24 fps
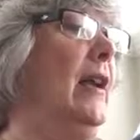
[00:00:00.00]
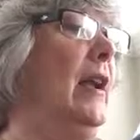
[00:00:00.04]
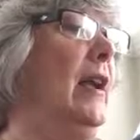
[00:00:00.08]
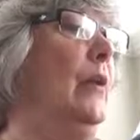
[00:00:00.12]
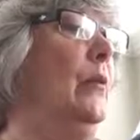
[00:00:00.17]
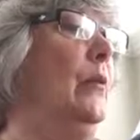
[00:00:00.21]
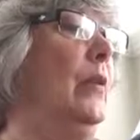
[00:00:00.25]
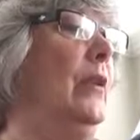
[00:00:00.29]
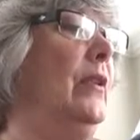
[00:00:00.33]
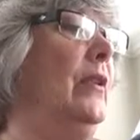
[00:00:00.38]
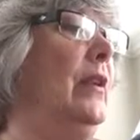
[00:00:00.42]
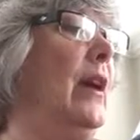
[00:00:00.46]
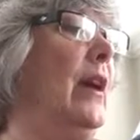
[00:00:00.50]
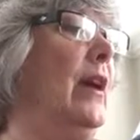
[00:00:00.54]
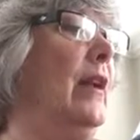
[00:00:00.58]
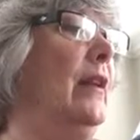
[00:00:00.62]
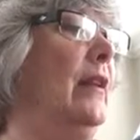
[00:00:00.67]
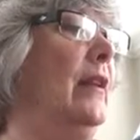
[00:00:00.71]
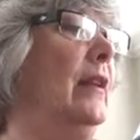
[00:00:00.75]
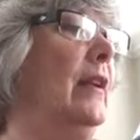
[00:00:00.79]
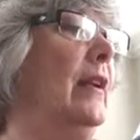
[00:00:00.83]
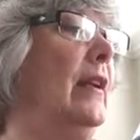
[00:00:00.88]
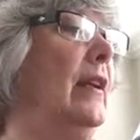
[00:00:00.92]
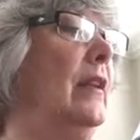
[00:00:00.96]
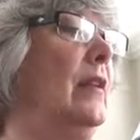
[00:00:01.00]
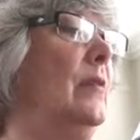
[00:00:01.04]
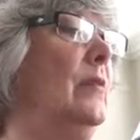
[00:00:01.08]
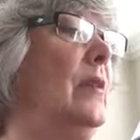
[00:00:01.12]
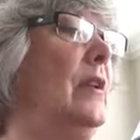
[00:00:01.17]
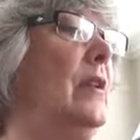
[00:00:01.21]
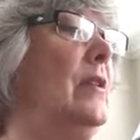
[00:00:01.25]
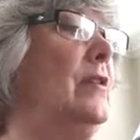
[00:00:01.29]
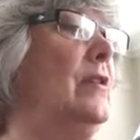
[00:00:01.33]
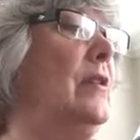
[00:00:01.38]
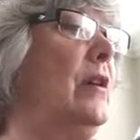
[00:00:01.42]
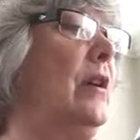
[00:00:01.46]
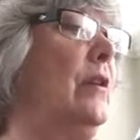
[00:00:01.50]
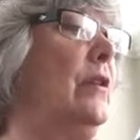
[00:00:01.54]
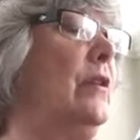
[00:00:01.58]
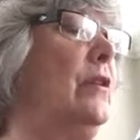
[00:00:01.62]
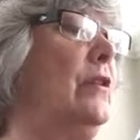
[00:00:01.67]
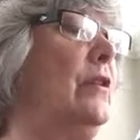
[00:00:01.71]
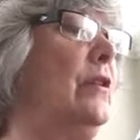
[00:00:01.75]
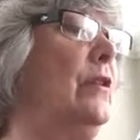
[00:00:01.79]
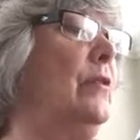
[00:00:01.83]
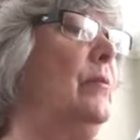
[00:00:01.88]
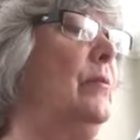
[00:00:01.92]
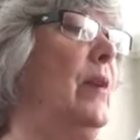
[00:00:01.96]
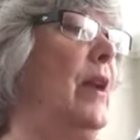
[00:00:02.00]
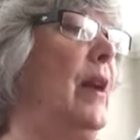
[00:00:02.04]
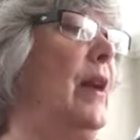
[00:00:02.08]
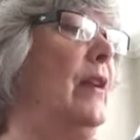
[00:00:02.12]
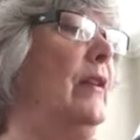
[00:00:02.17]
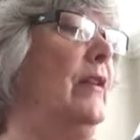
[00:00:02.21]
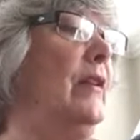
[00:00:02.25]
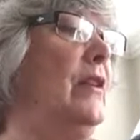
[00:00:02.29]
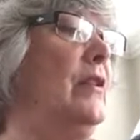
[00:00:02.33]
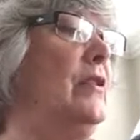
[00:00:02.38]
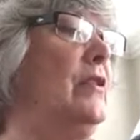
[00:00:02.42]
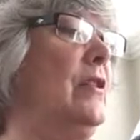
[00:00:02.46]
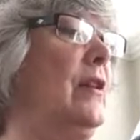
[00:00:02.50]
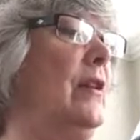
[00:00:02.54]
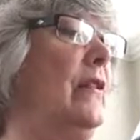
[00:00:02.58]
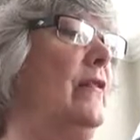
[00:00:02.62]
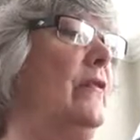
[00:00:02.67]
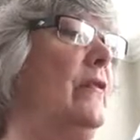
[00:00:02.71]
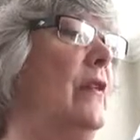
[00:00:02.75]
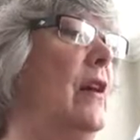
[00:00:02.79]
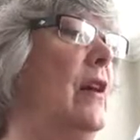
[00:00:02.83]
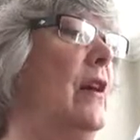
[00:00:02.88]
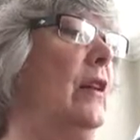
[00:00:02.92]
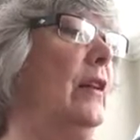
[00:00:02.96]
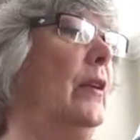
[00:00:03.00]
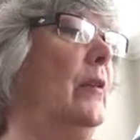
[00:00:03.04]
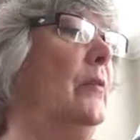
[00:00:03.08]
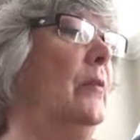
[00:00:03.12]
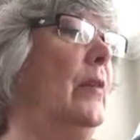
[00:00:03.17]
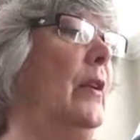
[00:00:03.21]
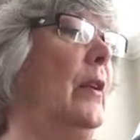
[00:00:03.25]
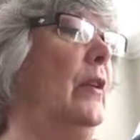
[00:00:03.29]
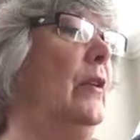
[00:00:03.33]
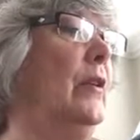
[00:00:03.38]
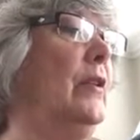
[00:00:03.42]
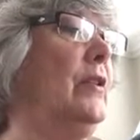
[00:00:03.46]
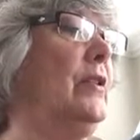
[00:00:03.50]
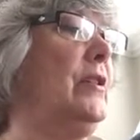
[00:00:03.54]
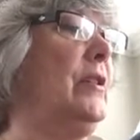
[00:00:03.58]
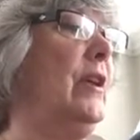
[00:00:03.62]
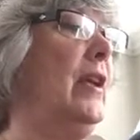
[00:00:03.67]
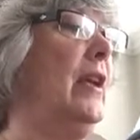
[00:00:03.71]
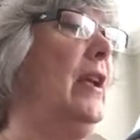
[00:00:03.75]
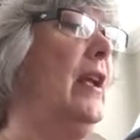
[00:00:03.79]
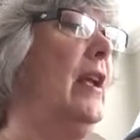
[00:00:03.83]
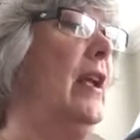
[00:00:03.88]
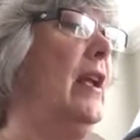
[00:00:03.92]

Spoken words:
And when thy enemies are turned back, they shall fall and perish